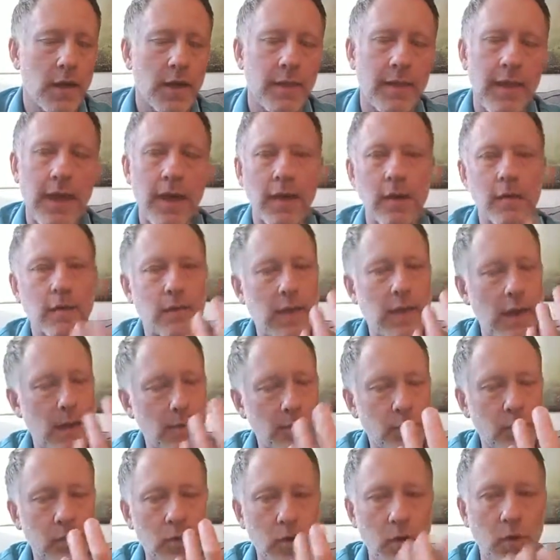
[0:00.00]

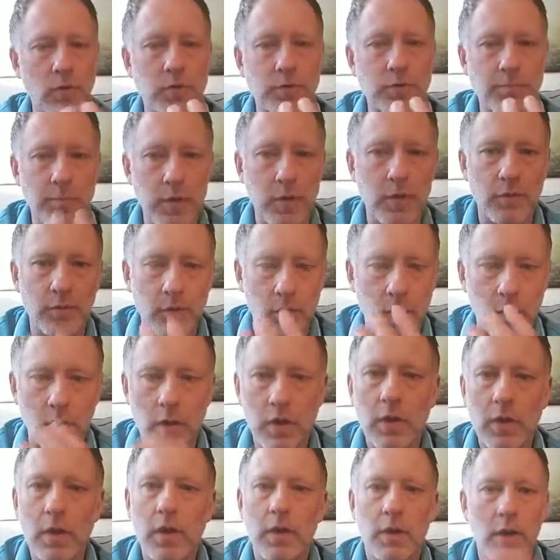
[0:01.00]
That girl is
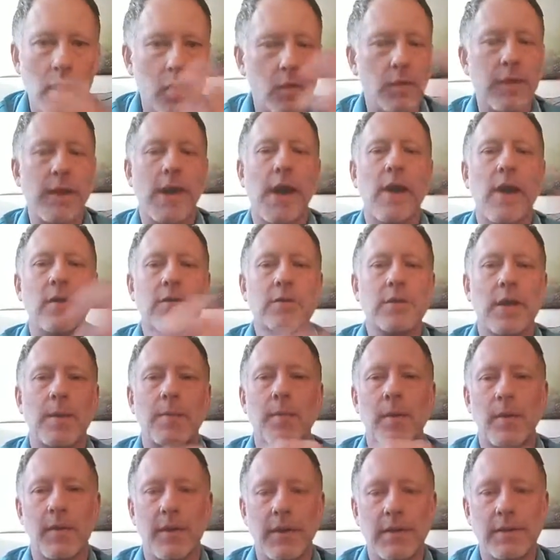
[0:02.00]
beautiful, not on the outside,
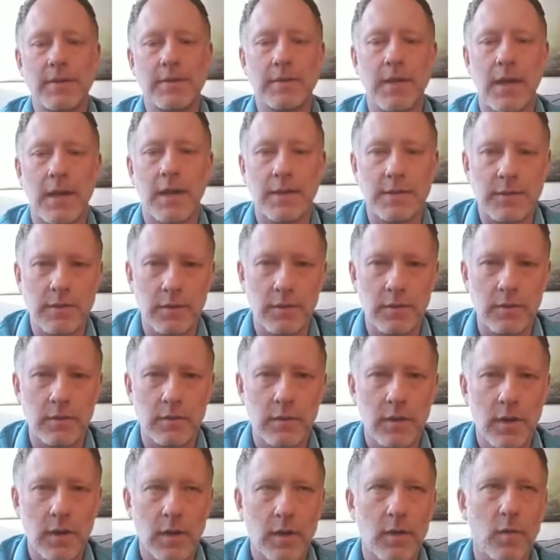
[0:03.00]
but on the inside too.
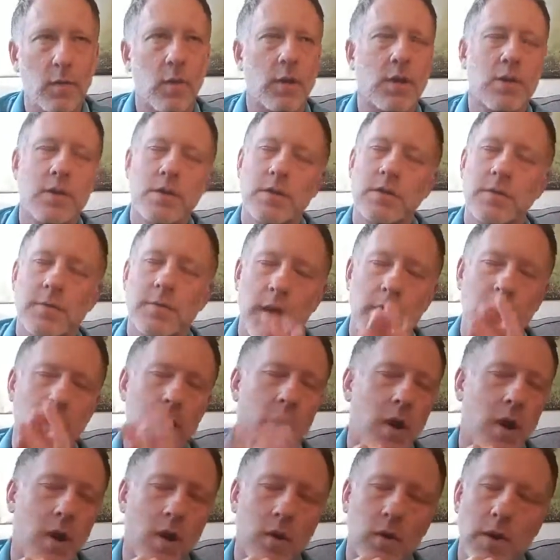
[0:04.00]
The one you're just like,
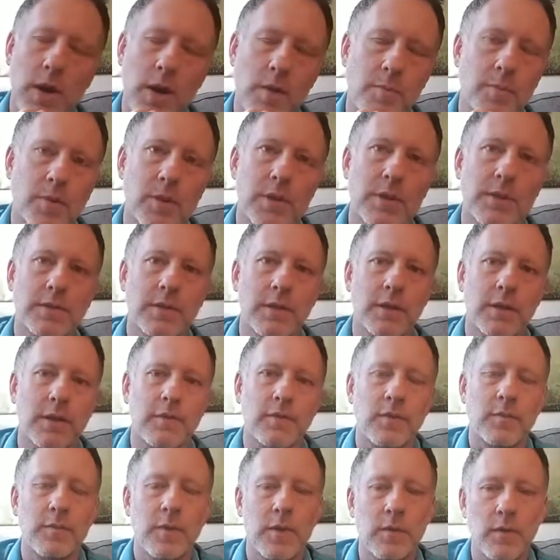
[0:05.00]
oh God, please, I'd
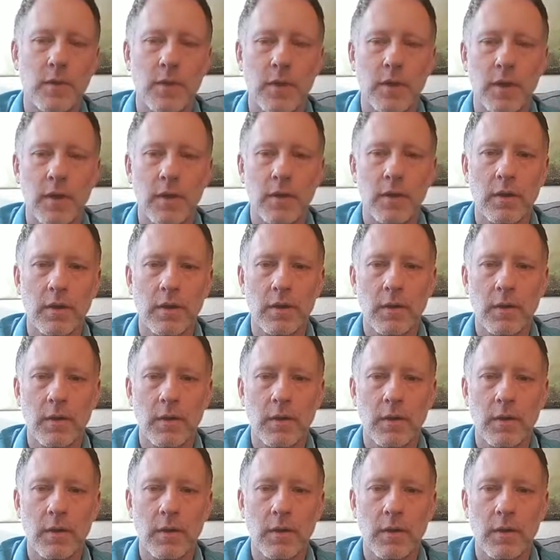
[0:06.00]
love to be with her.